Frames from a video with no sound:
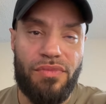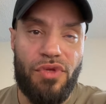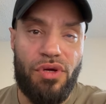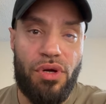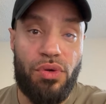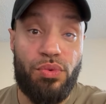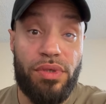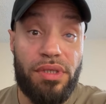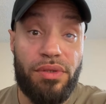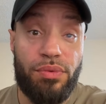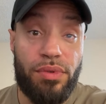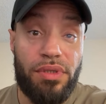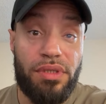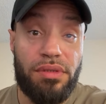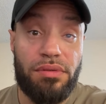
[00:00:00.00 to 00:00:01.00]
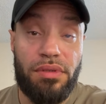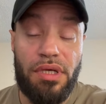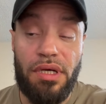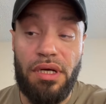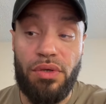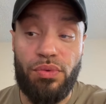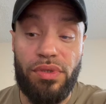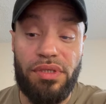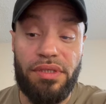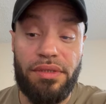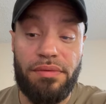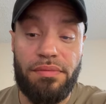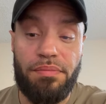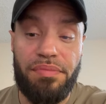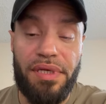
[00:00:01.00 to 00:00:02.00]
are really, real, uh, really
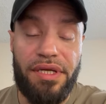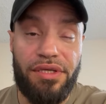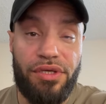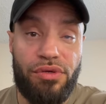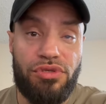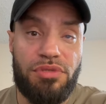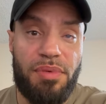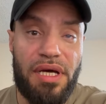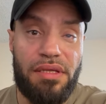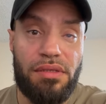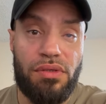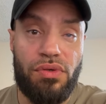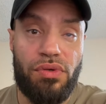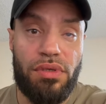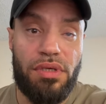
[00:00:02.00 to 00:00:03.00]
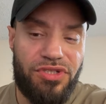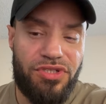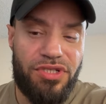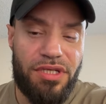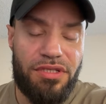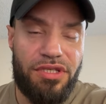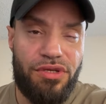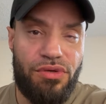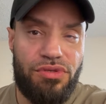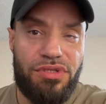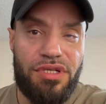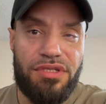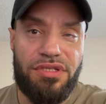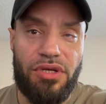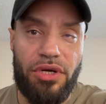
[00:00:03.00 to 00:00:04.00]
being used by the Lord. Just use
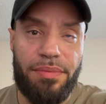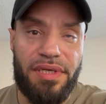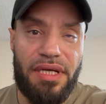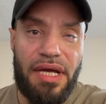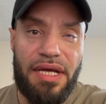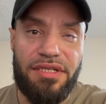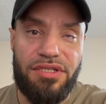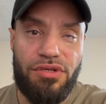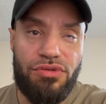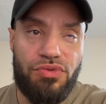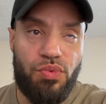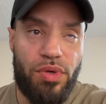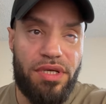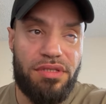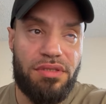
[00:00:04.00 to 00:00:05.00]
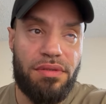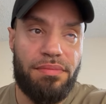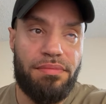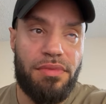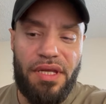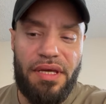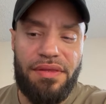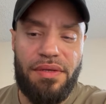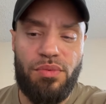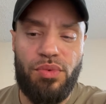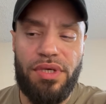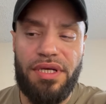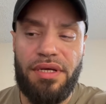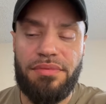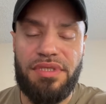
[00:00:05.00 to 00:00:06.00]
discernment, guys. Use wisdom. And then
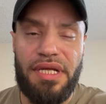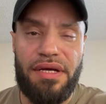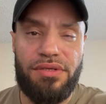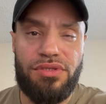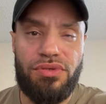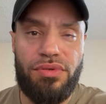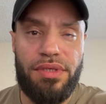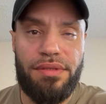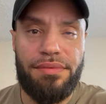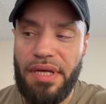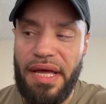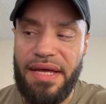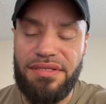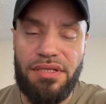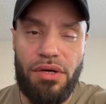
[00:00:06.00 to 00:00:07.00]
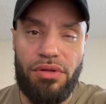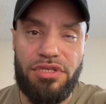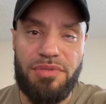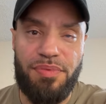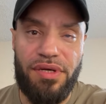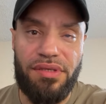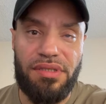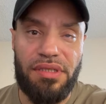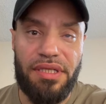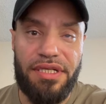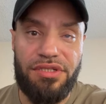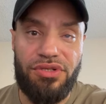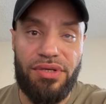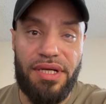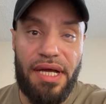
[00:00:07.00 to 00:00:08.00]
when it comes down to it, ask the Holy Spirit to
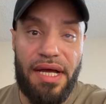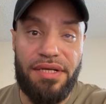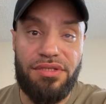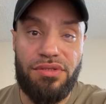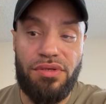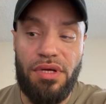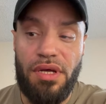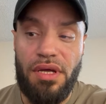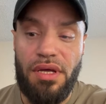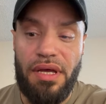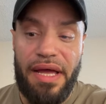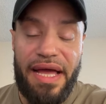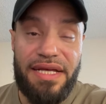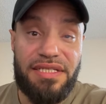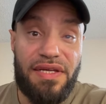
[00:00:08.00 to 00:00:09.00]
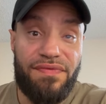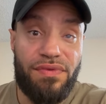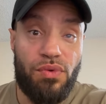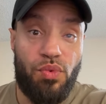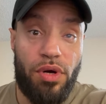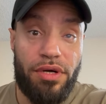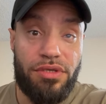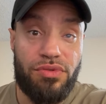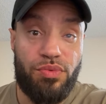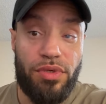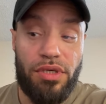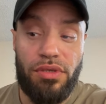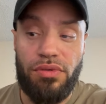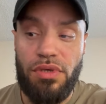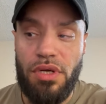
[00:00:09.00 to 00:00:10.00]
lead you and guide you. Ask if the word is
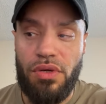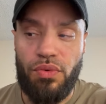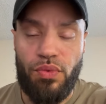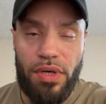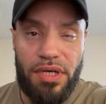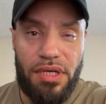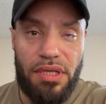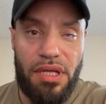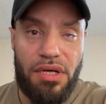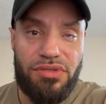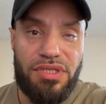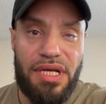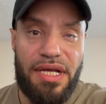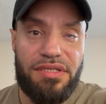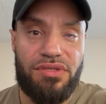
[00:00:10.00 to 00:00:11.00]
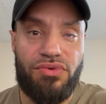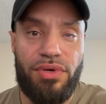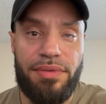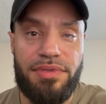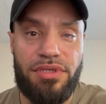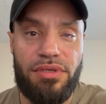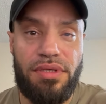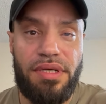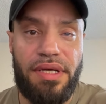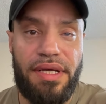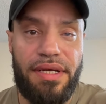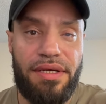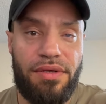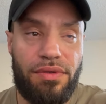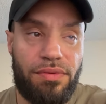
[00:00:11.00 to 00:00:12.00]
real. Run it alongside scripture,
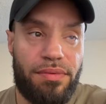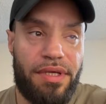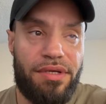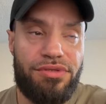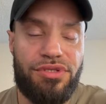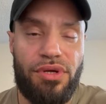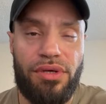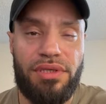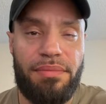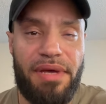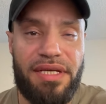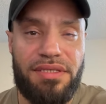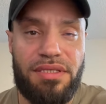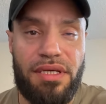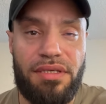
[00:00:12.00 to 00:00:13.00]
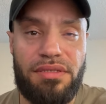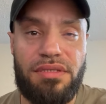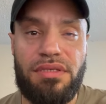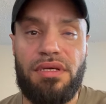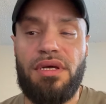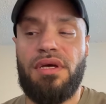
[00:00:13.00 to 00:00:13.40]
and it'll it'll start to make sense.